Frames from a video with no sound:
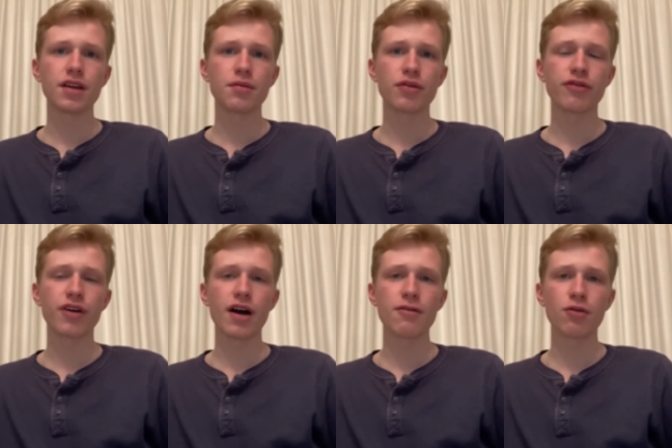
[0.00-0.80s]
number
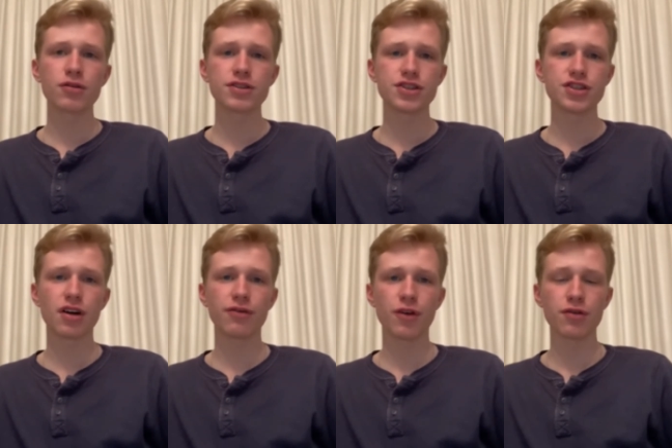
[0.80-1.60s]
five horse,
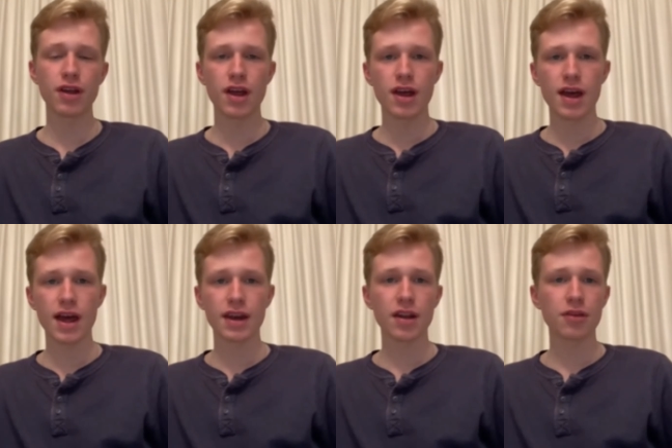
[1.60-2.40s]
Shell Phone.
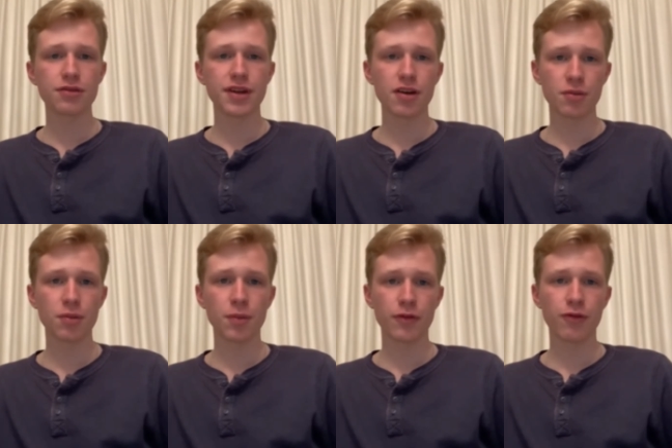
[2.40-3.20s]
Had another
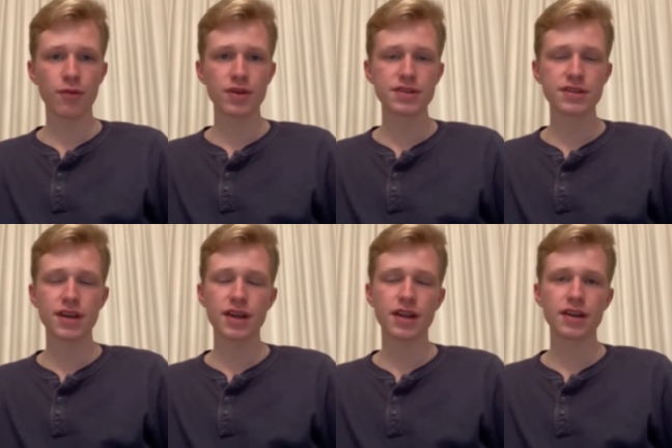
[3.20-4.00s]
terrible performance
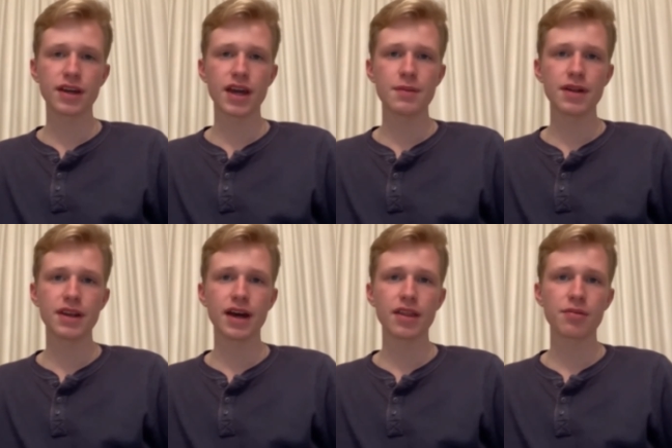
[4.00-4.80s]
and it came
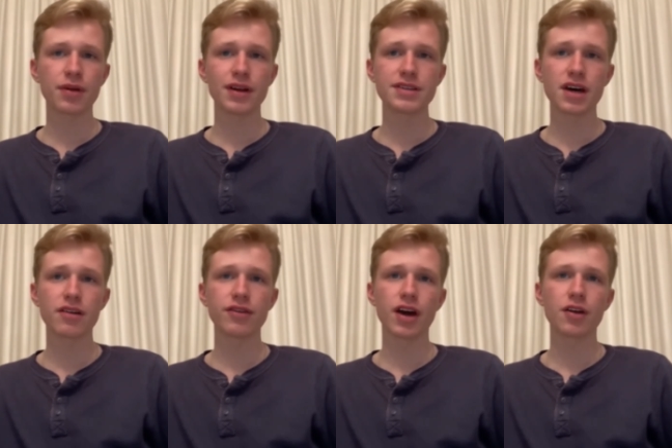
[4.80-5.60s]
in ninth place out
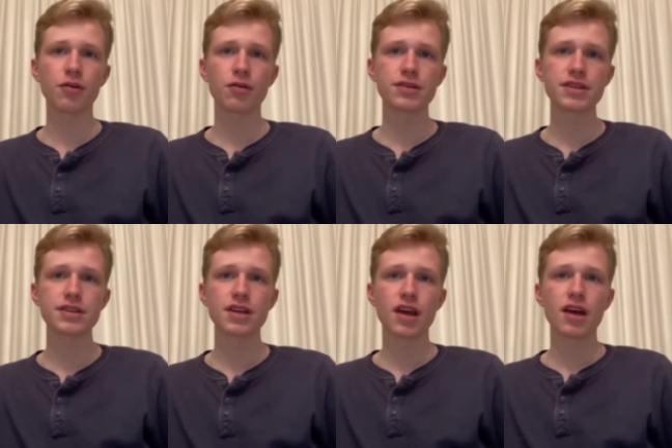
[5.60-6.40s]
of nine
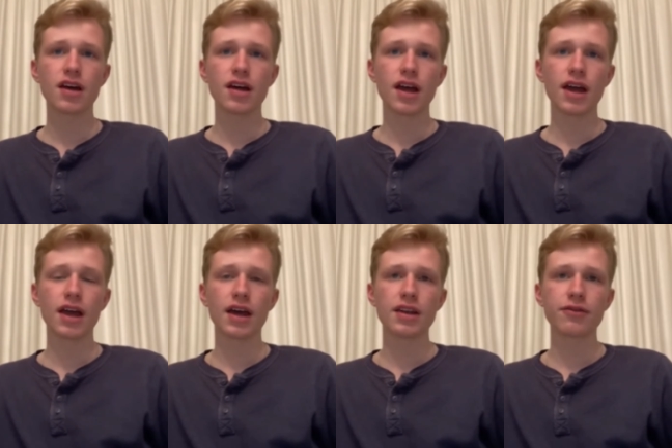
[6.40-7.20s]
horses.
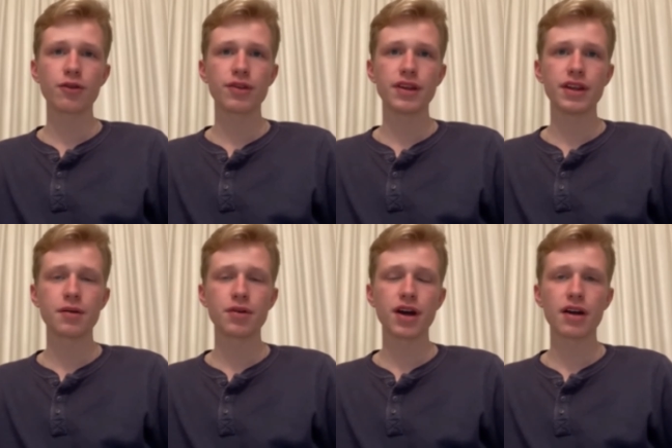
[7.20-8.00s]
And for the
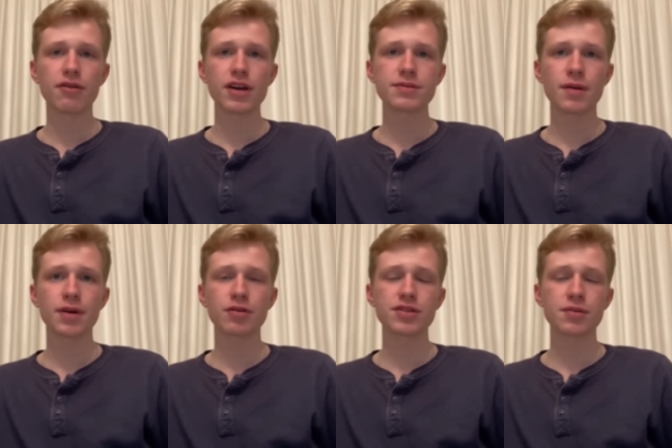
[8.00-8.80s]
number nine race, my
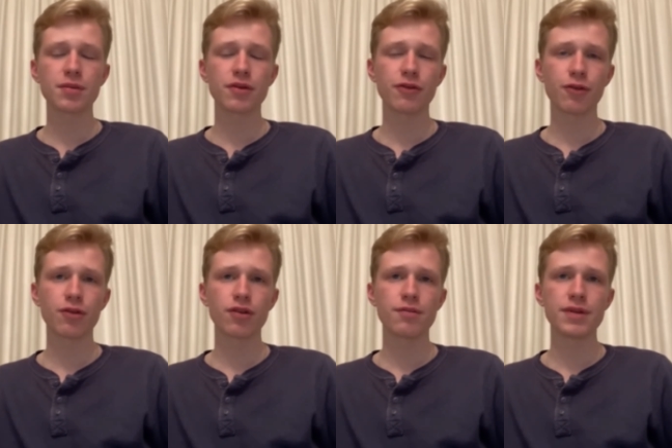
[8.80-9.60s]
pick was number
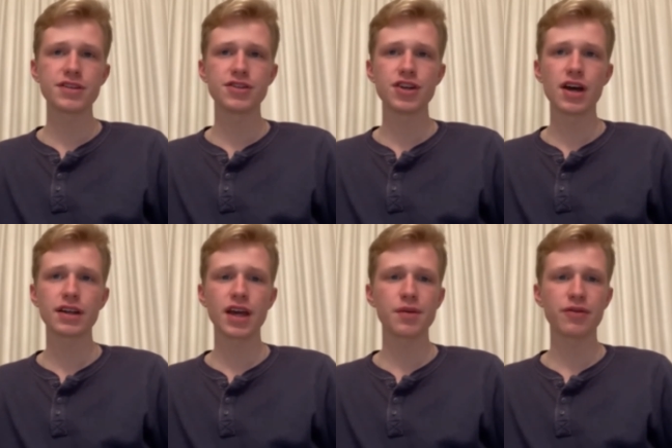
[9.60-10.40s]
four, Miss
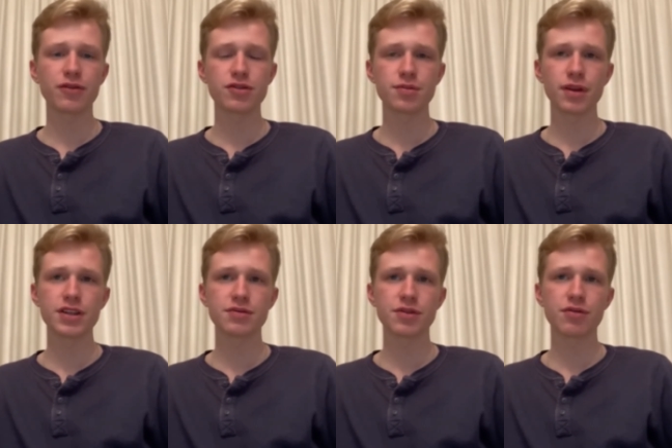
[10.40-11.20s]
Jen. Came in first
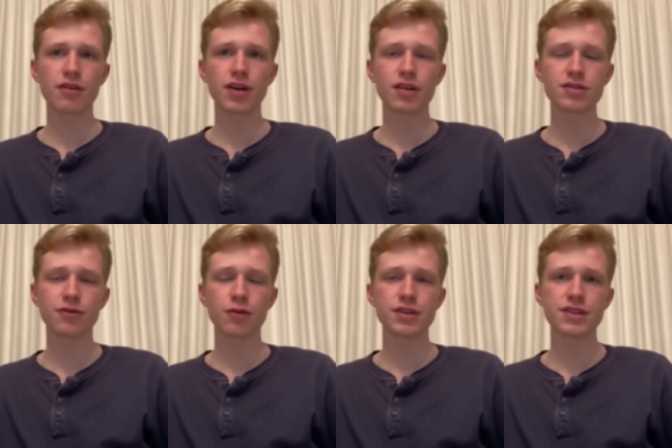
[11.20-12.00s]
place with
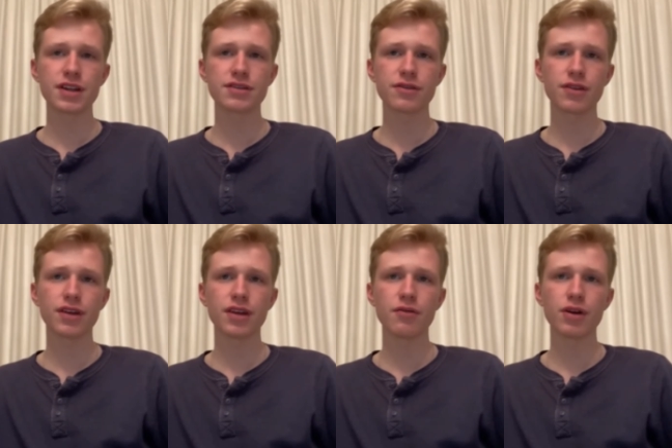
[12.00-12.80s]
$12.40 for
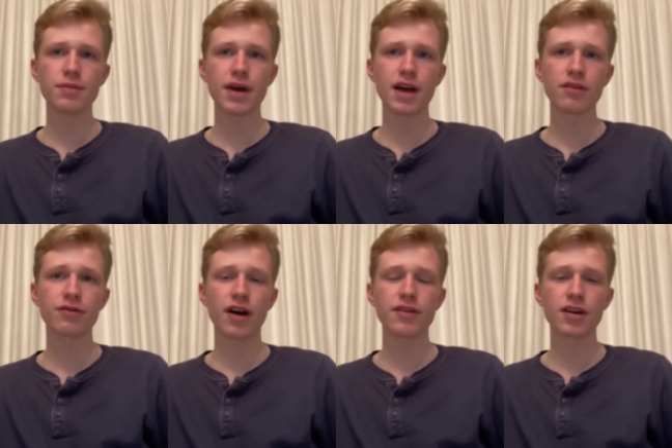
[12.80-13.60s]
the win
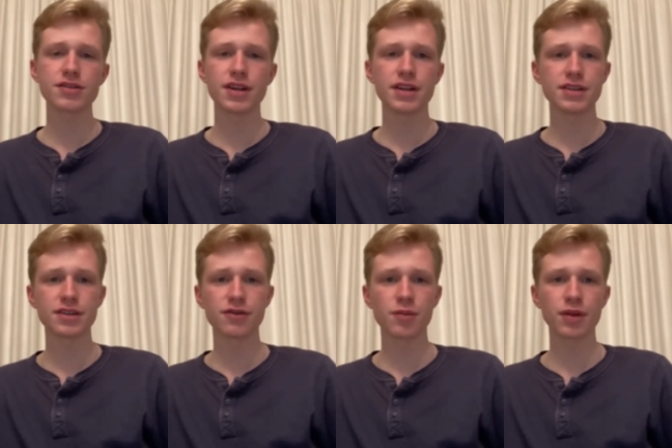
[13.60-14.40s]
payout,
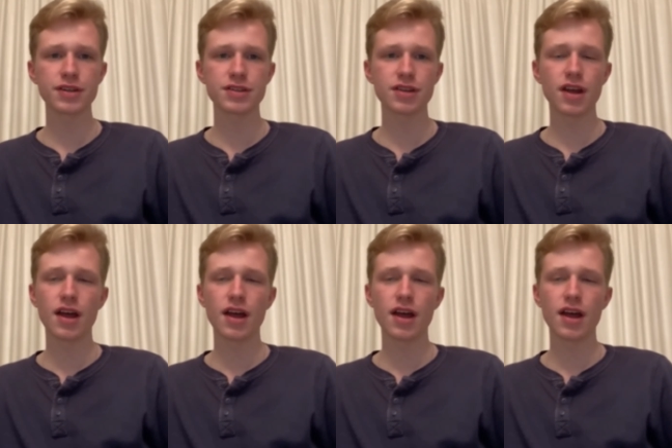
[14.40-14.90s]
$5.80 for the place,